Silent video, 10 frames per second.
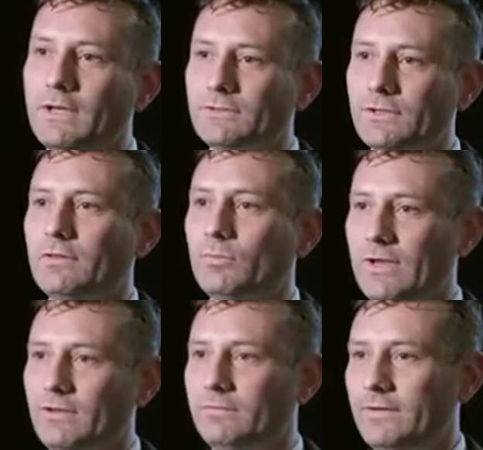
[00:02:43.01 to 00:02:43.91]
so that
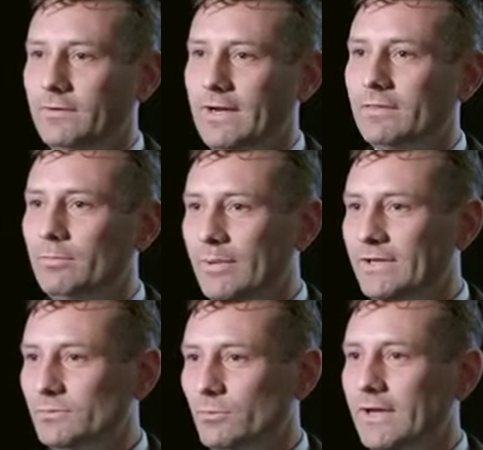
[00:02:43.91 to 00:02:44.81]
we can figure out the
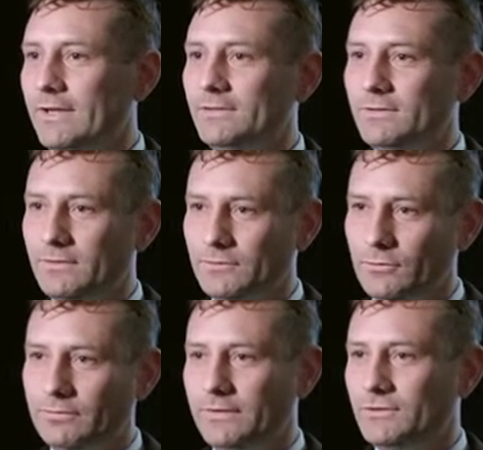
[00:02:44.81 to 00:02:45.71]
best ways
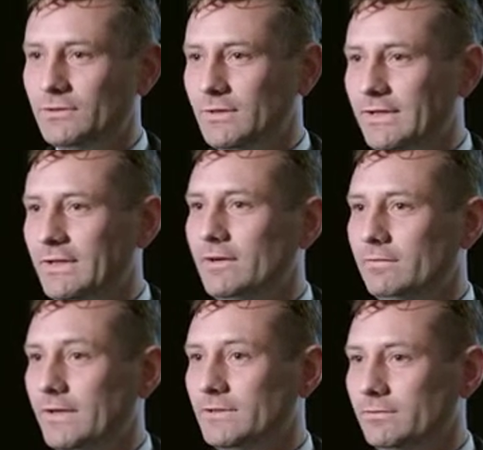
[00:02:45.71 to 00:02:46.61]
to efficiently and
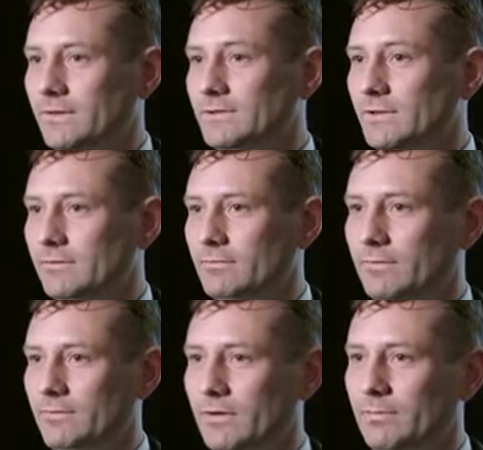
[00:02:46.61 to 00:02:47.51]
effectively deliver
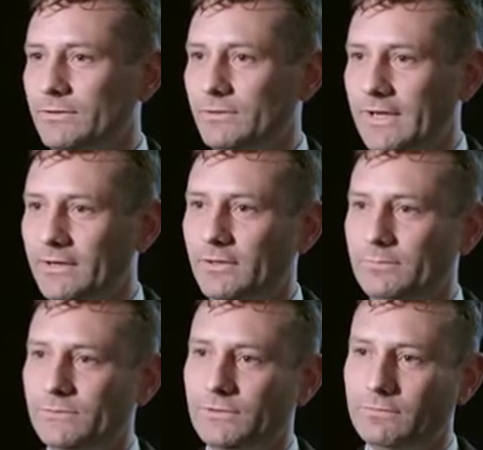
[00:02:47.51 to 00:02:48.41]
environmental
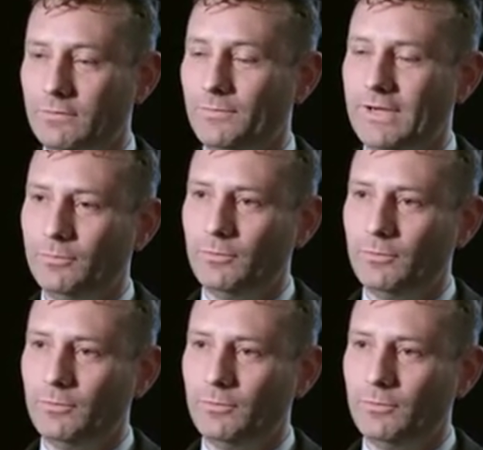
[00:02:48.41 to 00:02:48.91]
outcomes from that